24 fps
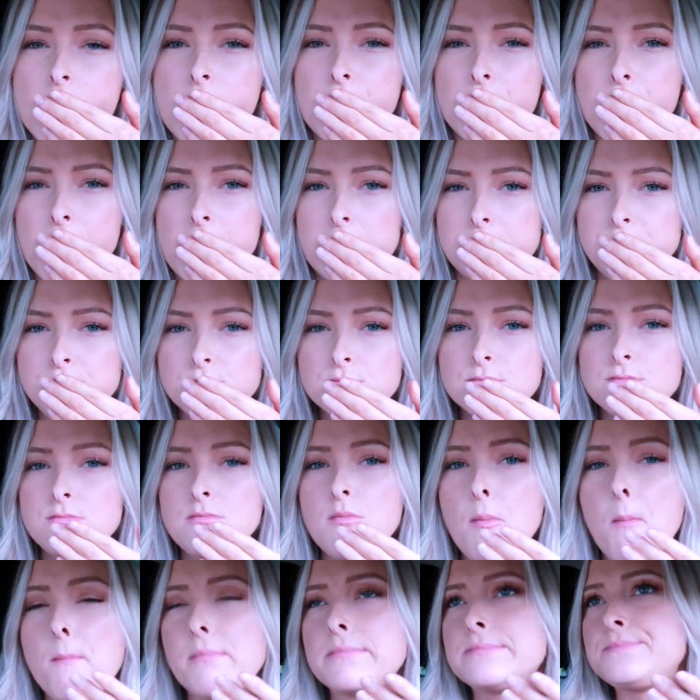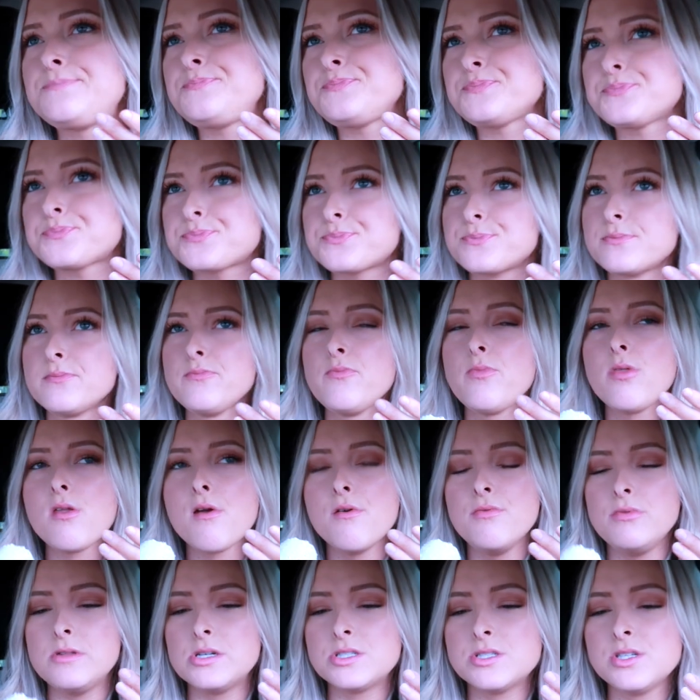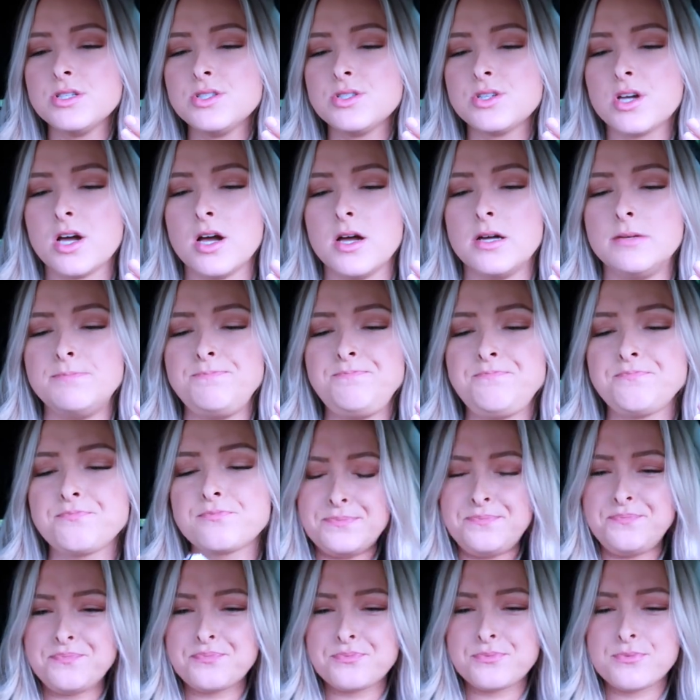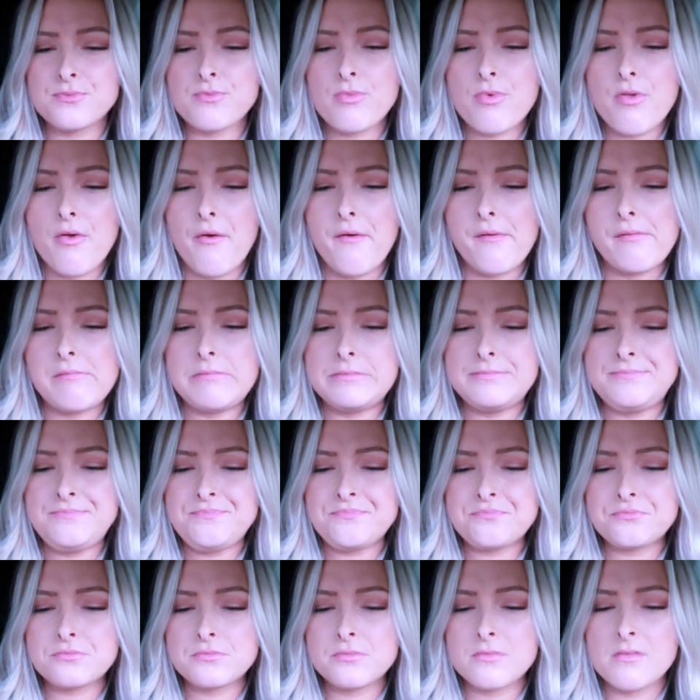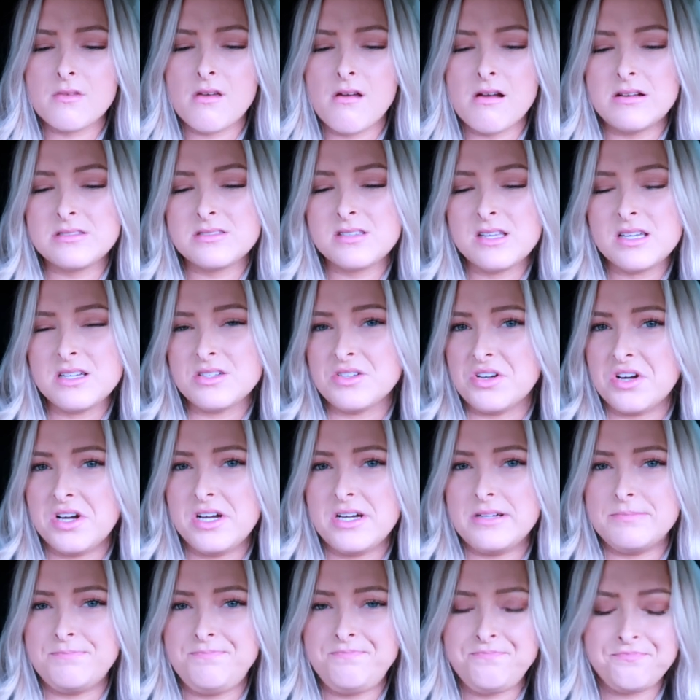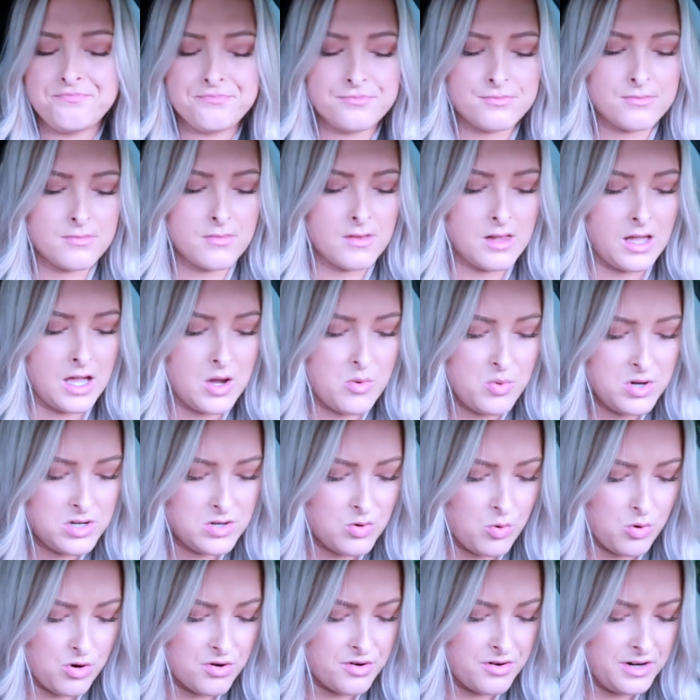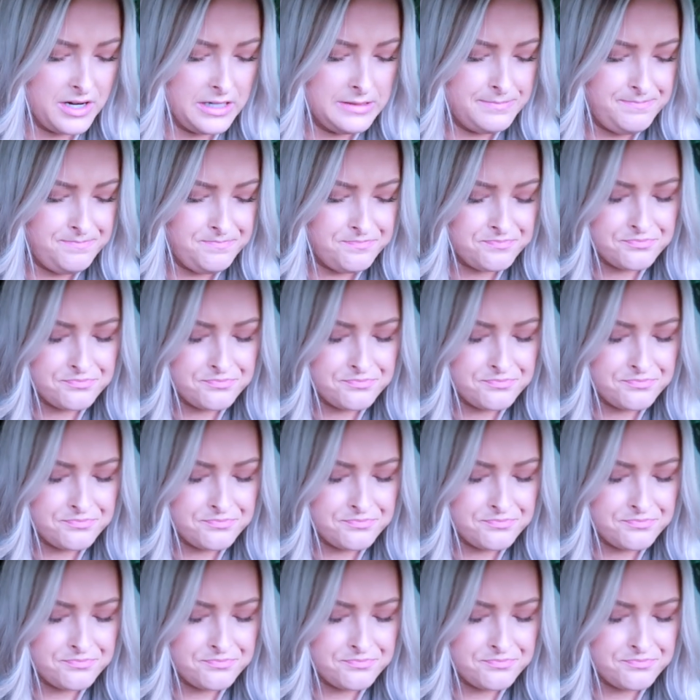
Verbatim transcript: okay. This is good. Mm. It's like good. I wouldn't order it.